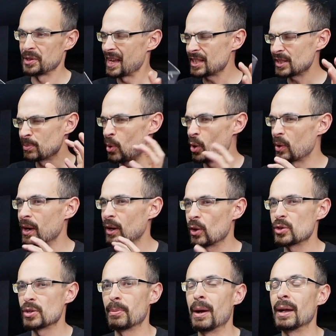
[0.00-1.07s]
Not smaller
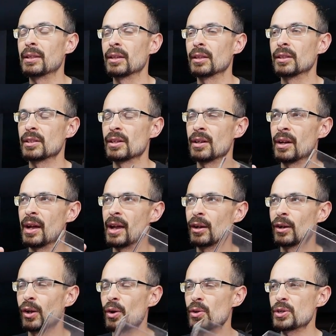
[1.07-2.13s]
enclosure, but the
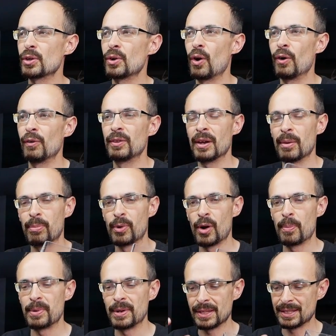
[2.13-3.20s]
enclosure of the
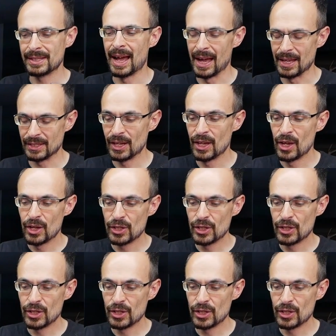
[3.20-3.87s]
appropriate size.